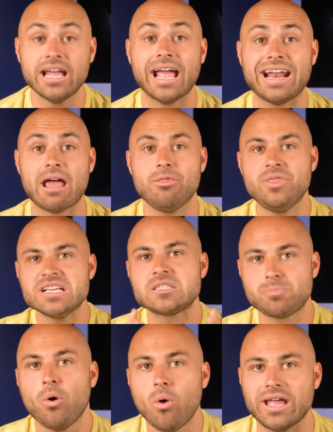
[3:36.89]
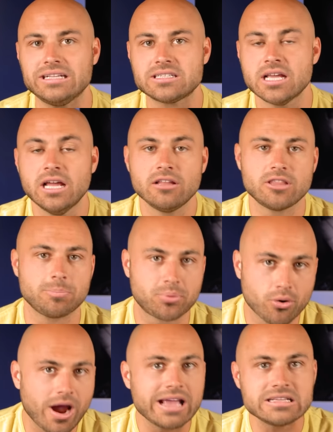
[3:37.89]
And at this point, the
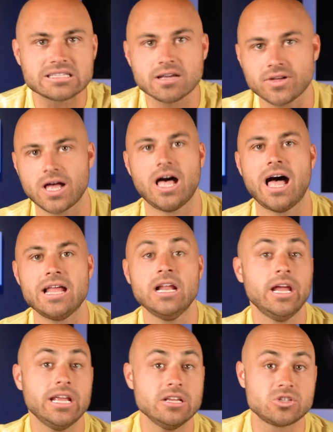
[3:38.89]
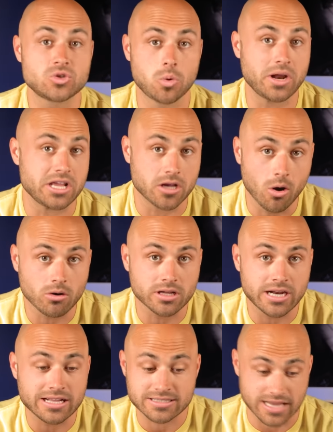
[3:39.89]
price of a hut is 20
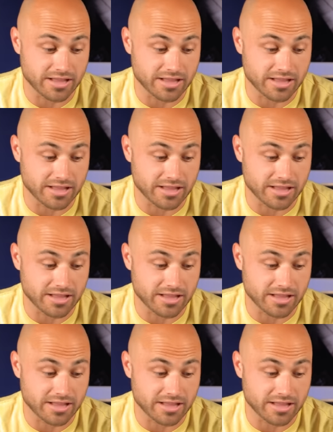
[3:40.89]
coconuts,